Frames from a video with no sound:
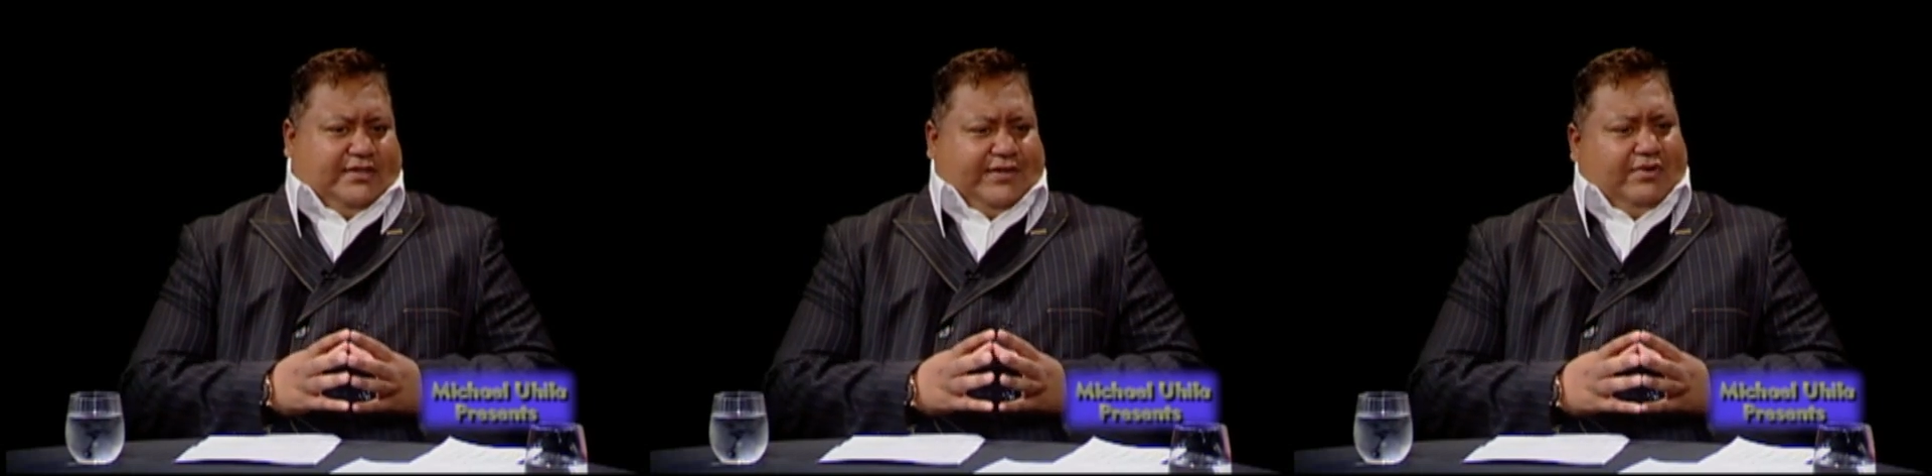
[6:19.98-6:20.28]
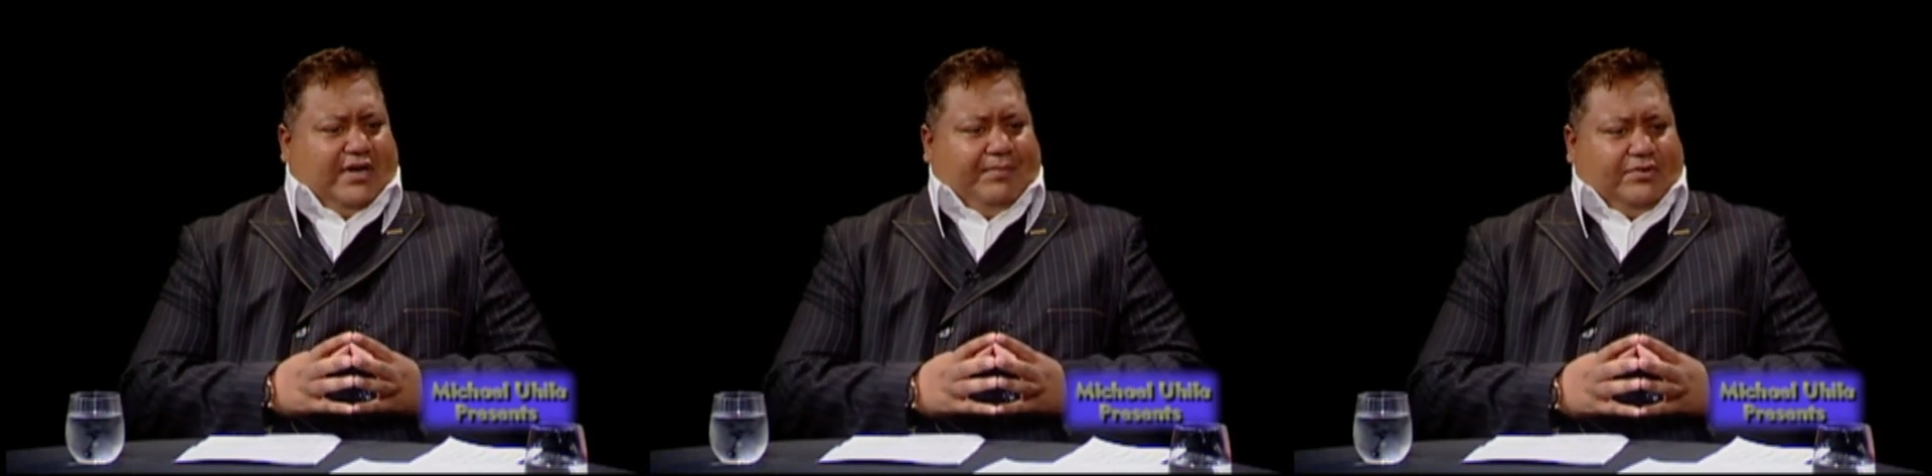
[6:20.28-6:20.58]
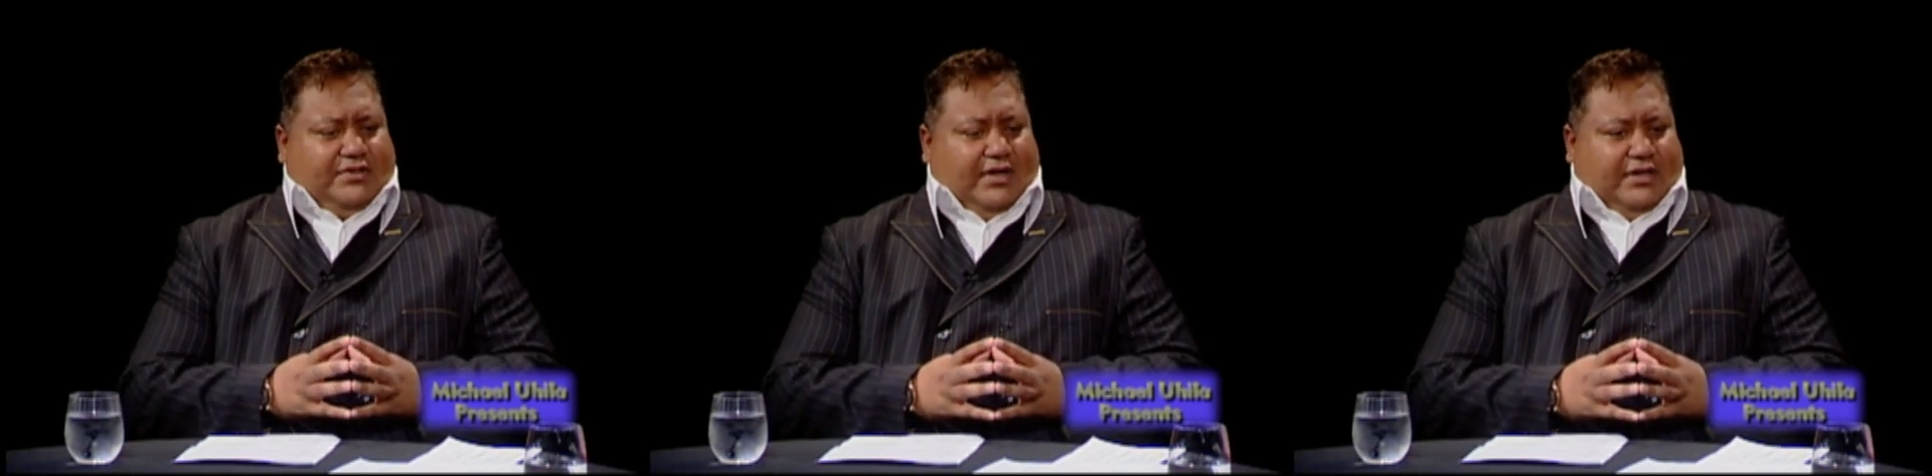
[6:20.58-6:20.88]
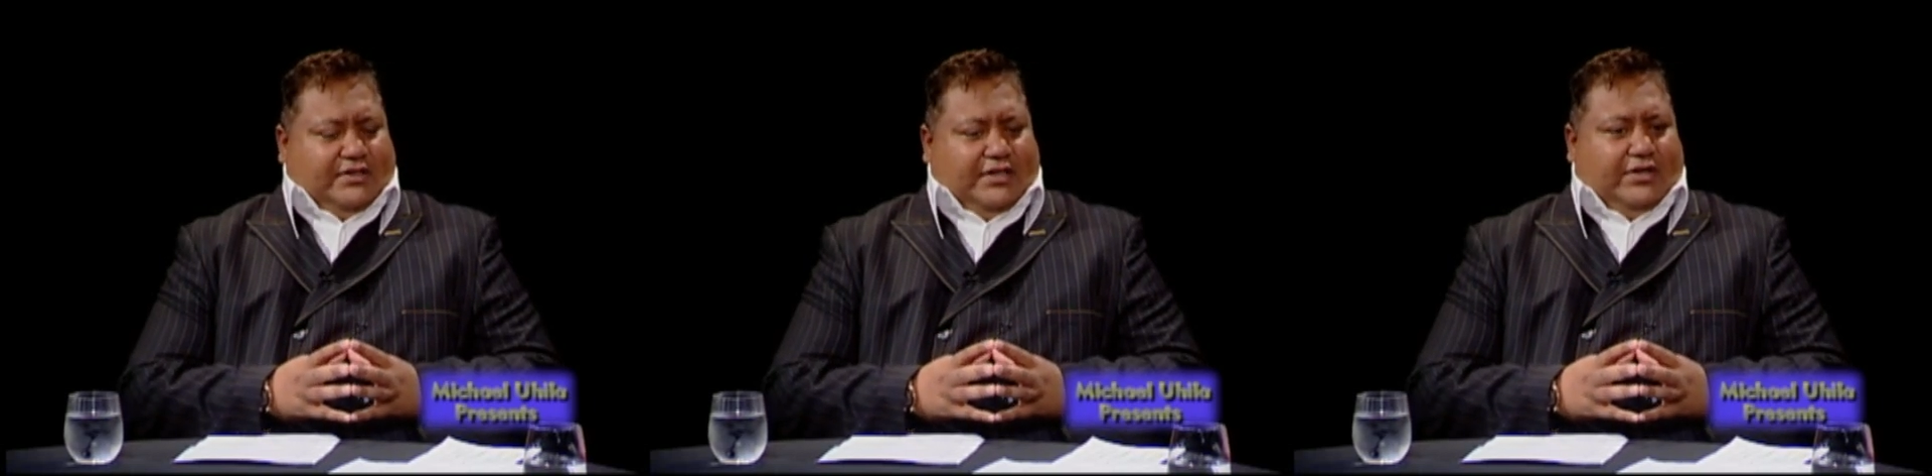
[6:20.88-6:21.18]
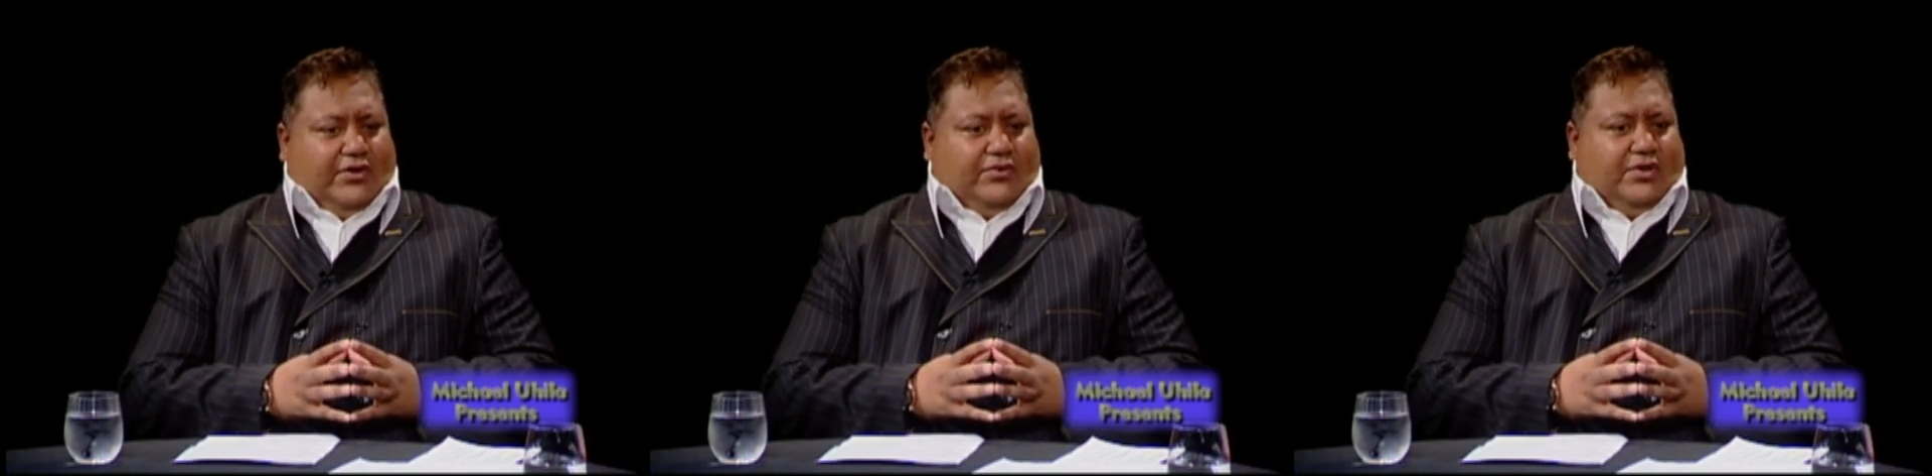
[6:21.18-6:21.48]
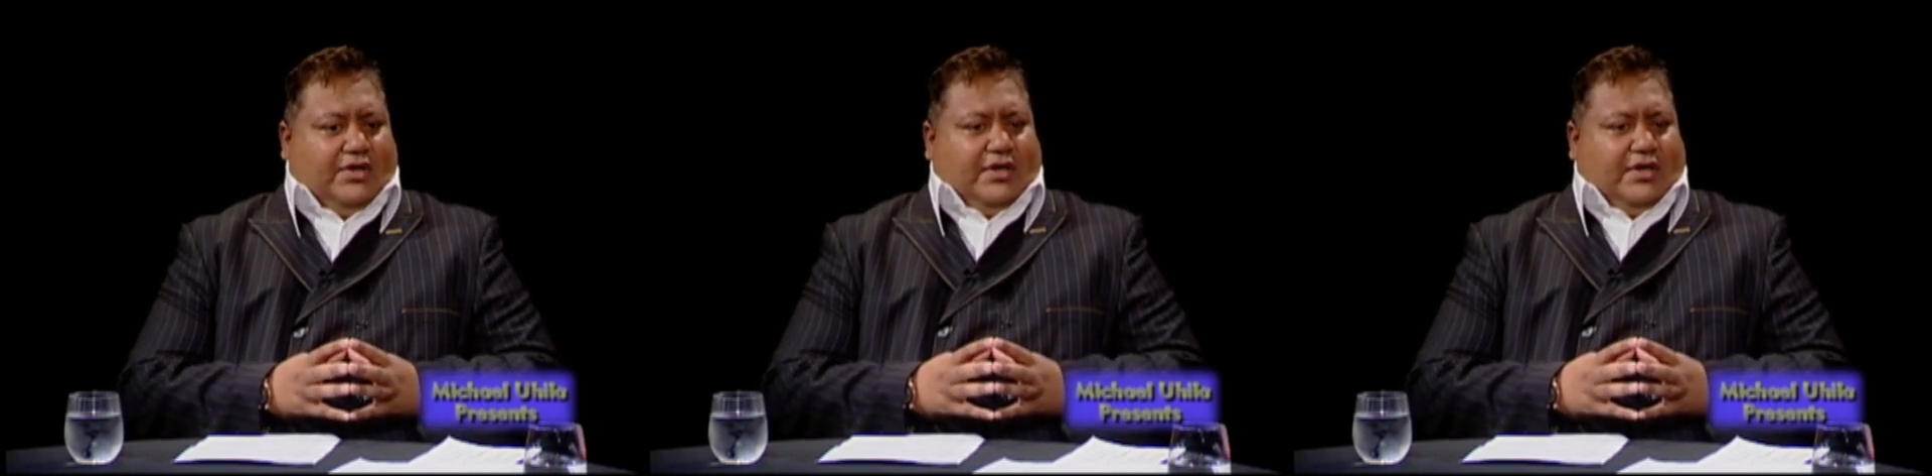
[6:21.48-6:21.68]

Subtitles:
79% Latino,